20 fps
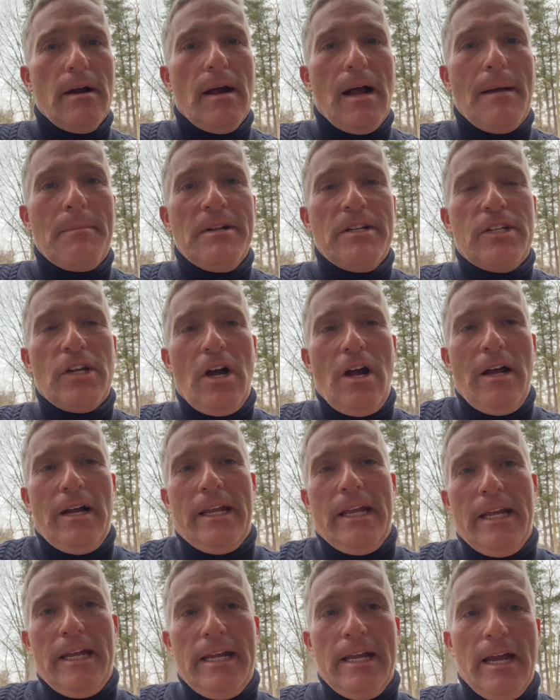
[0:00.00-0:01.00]
I've been
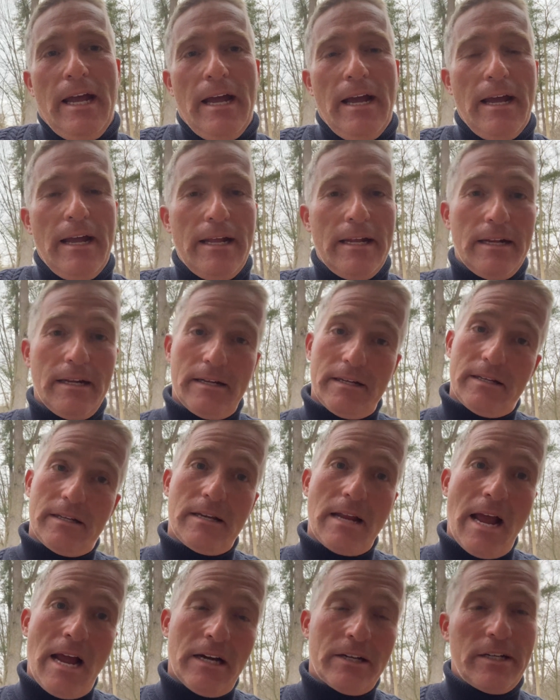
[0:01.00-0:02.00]
talking, it
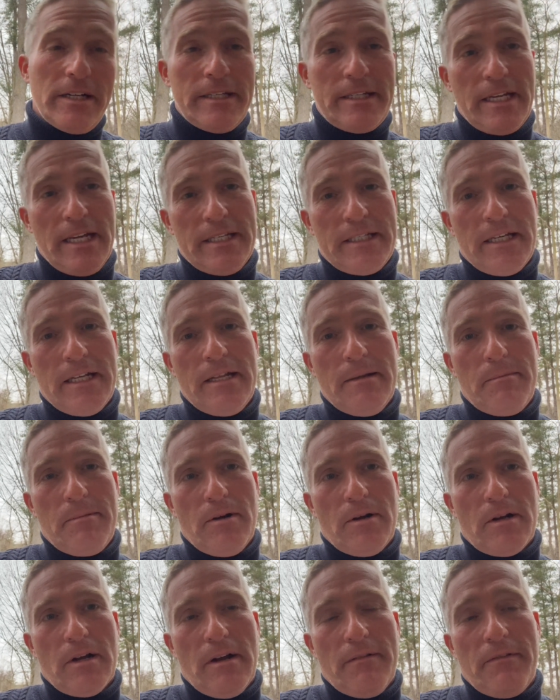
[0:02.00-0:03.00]
actually says in the
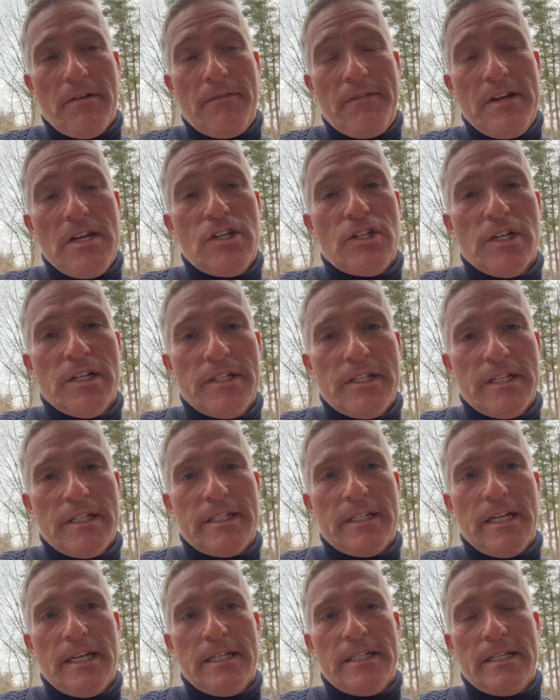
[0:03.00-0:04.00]
book of Ephesians, it
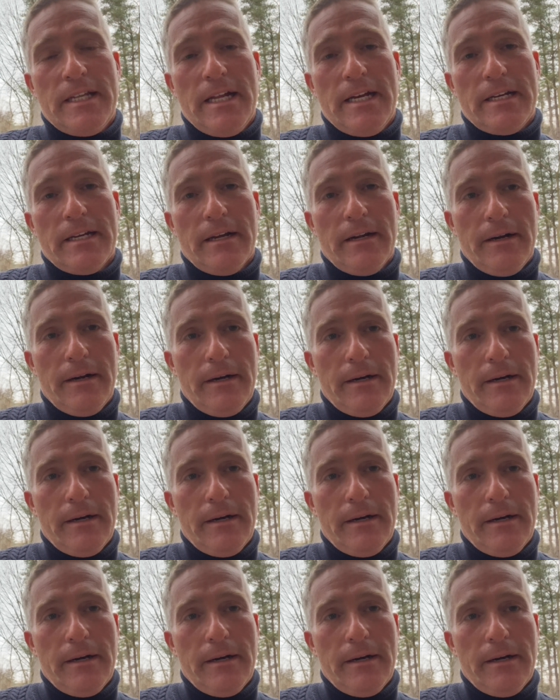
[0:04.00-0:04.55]
says that